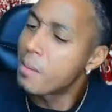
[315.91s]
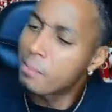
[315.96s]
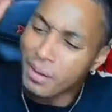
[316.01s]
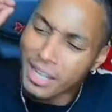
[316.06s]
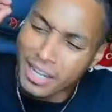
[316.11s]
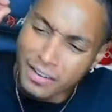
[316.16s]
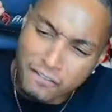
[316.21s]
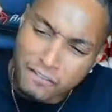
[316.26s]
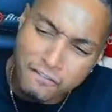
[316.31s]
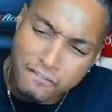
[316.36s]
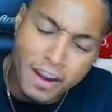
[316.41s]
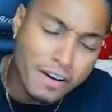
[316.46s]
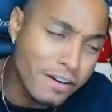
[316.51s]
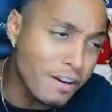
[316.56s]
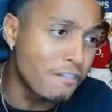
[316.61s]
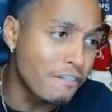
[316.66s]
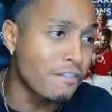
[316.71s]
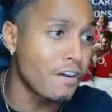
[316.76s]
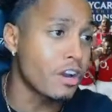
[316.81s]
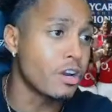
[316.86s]
played
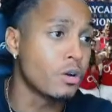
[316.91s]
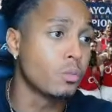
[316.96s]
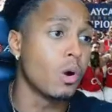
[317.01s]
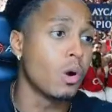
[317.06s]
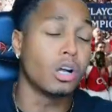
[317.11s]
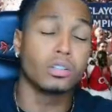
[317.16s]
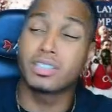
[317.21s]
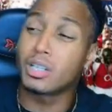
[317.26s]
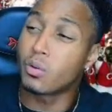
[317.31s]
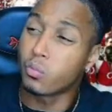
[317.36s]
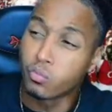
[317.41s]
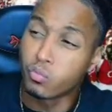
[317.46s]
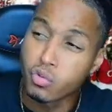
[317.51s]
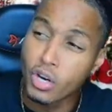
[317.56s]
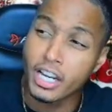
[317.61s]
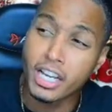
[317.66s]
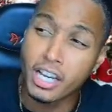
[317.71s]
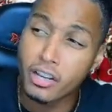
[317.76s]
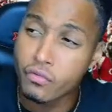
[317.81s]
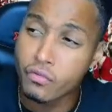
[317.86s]
very, very well. Did
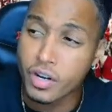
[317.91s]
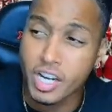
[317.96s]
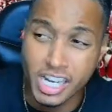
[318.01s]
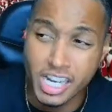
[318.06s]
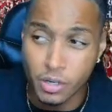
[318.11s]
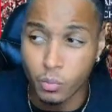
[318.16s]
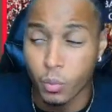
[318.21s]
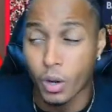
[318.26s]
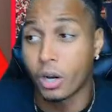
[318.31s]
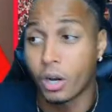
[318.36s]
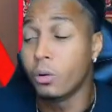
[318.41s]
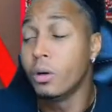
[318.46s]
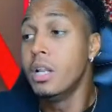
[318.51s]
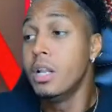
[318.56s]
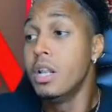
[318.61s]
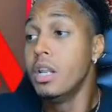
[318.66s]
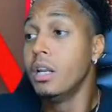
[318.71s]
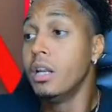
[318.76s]
really, really well.